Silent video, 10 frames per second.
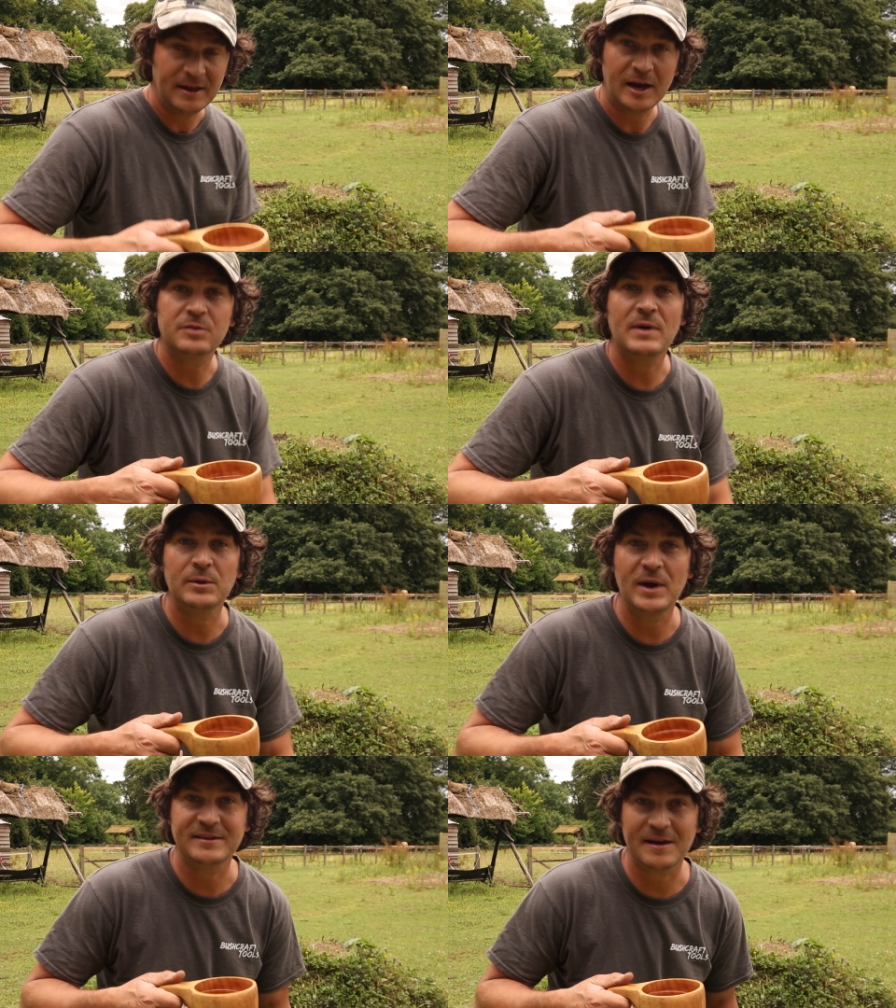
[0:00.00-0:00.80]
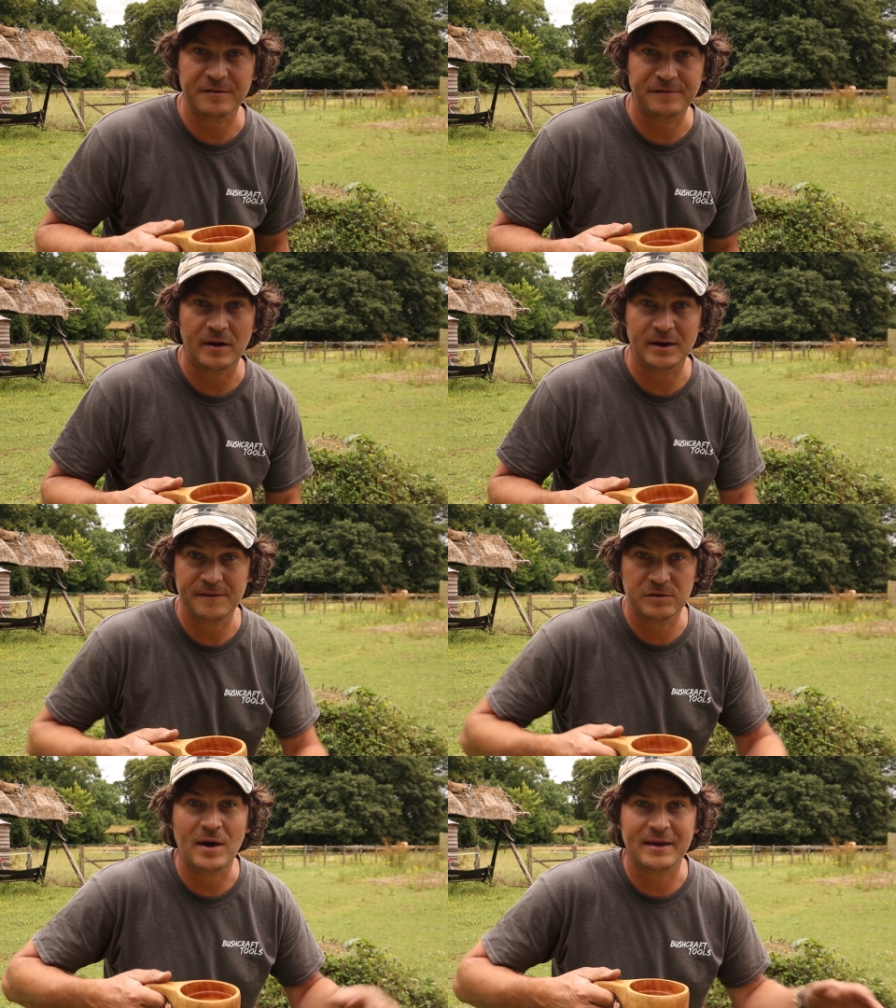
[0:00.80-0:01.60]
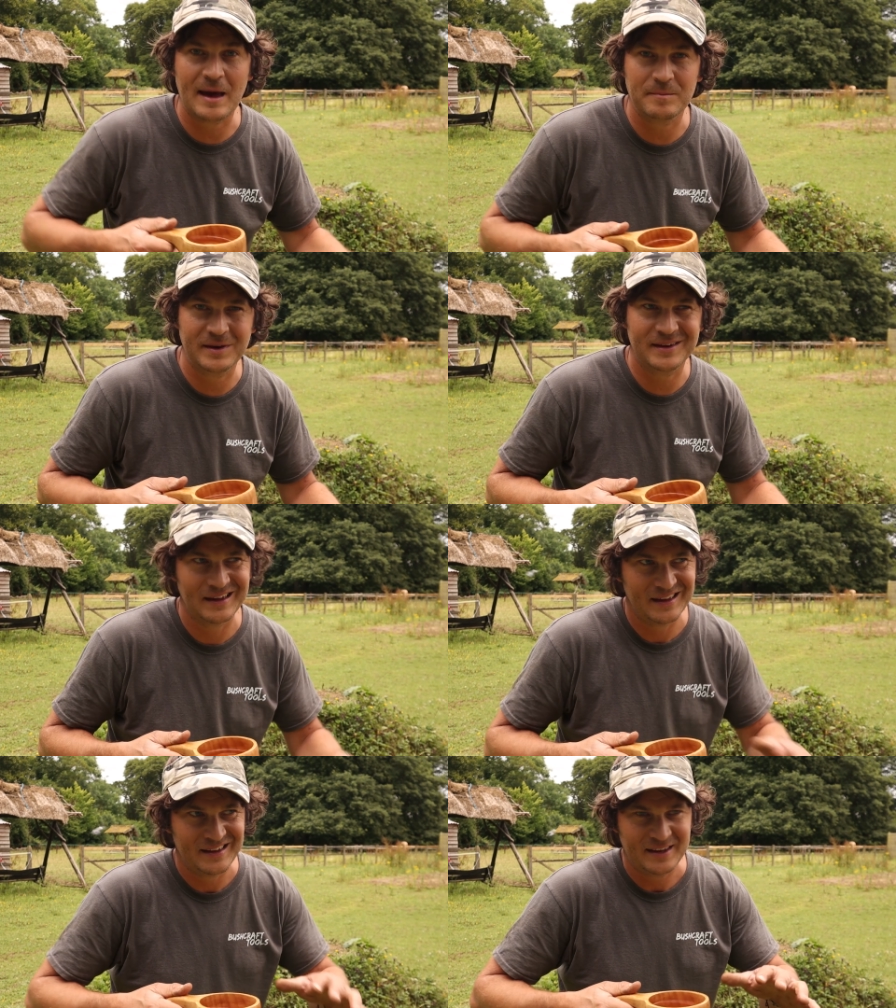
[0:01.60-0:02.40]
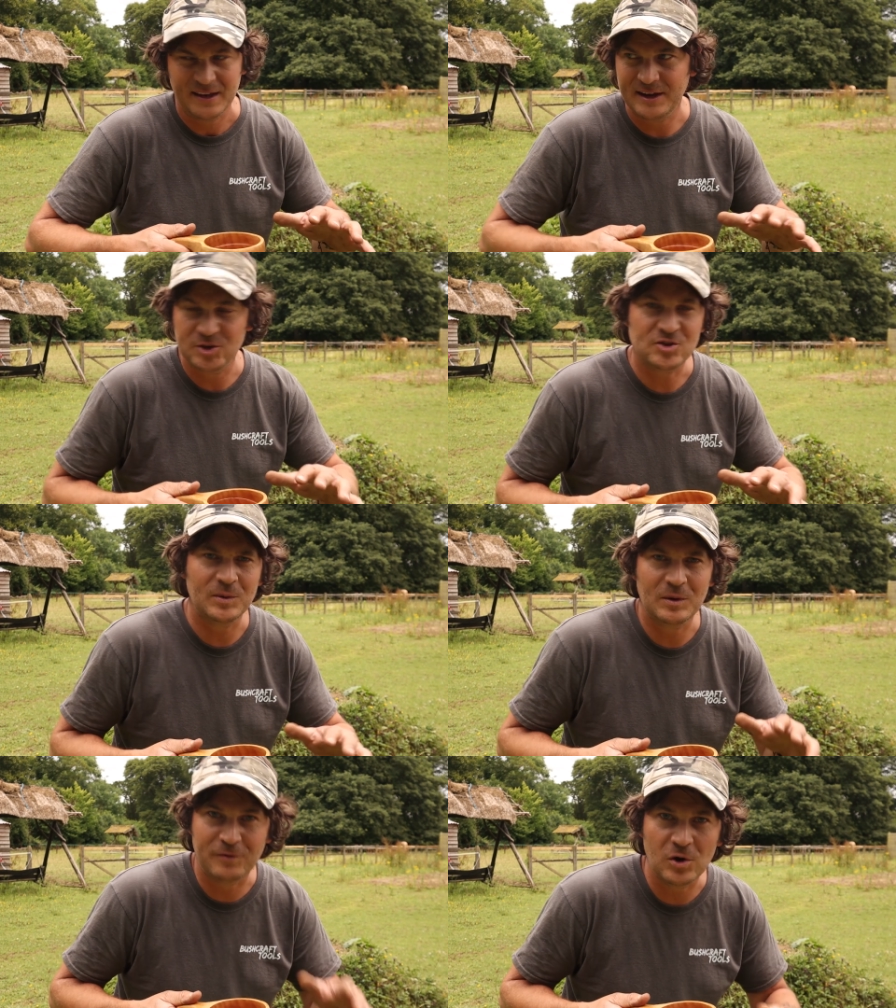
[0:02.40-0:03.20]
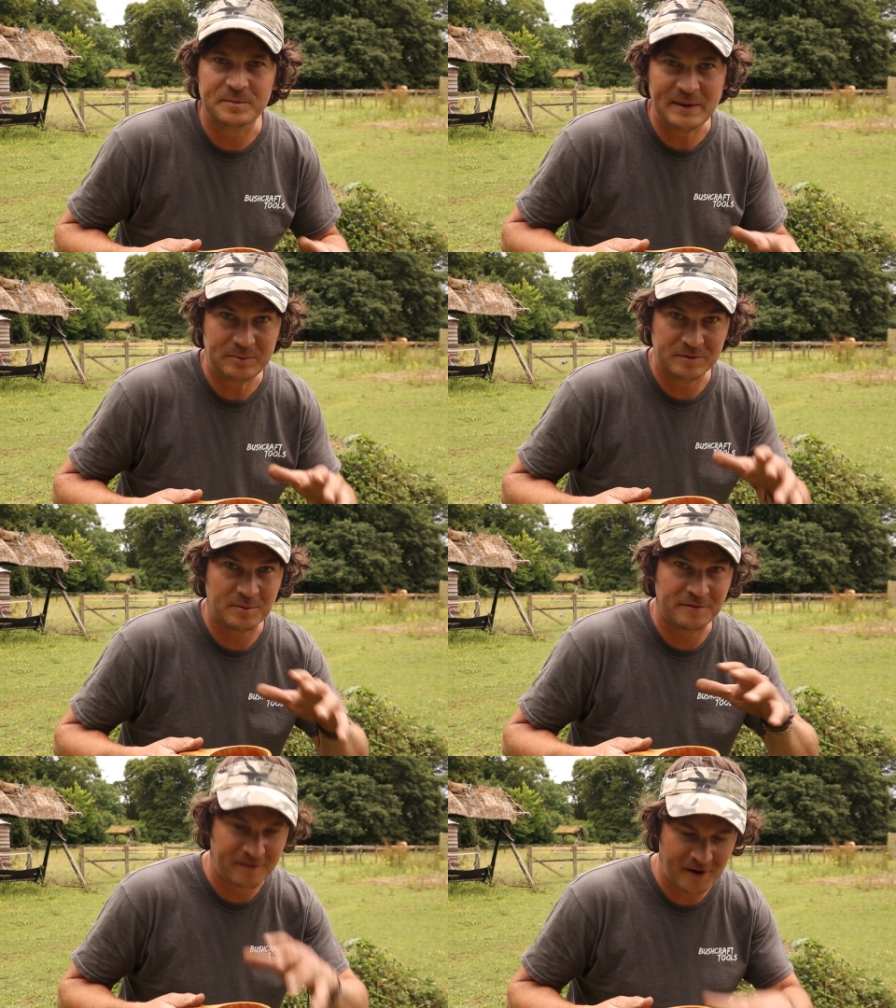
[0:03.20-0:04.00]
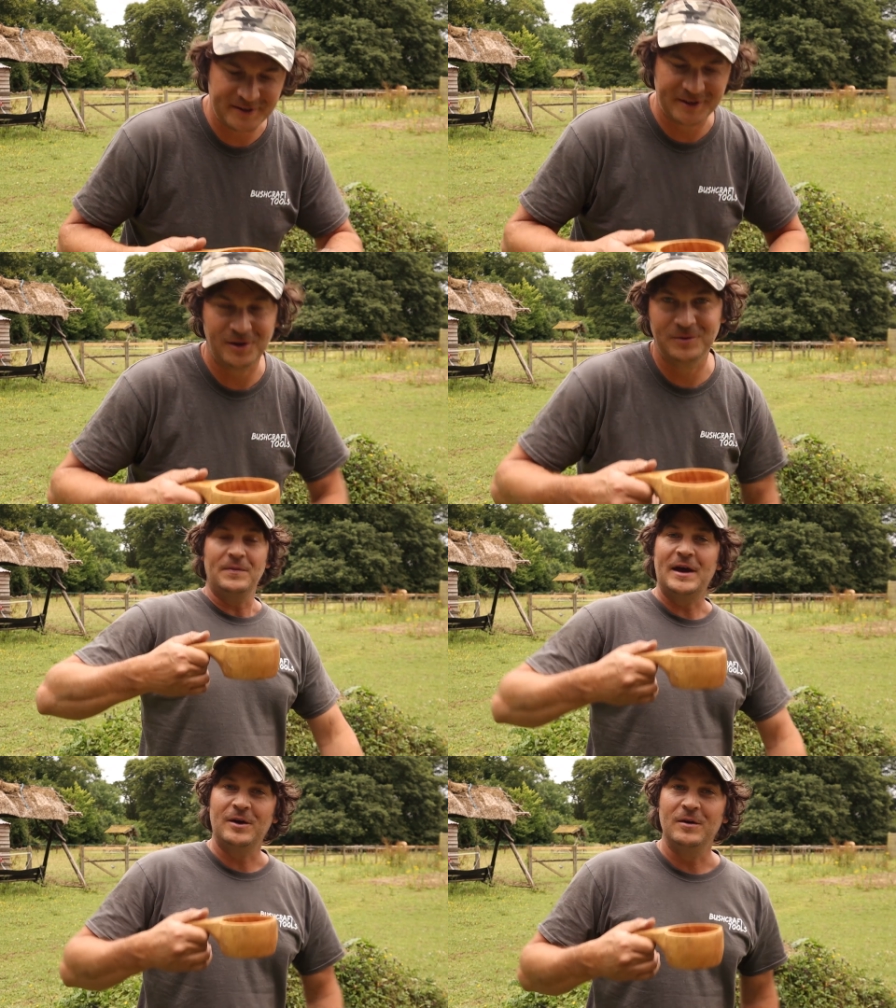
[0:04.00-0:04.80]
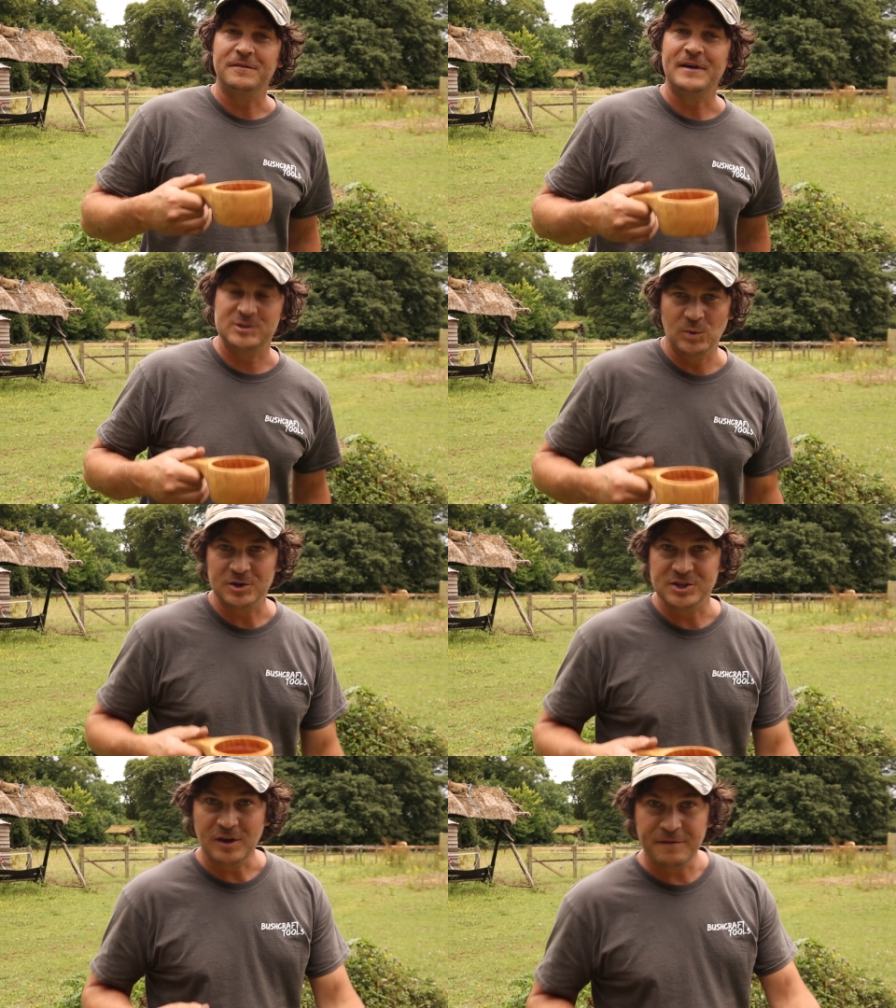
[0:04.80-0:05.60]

A great way to have a fire if you're out camping and you're trying to avoid people from finding you. On that note, thanks for watching.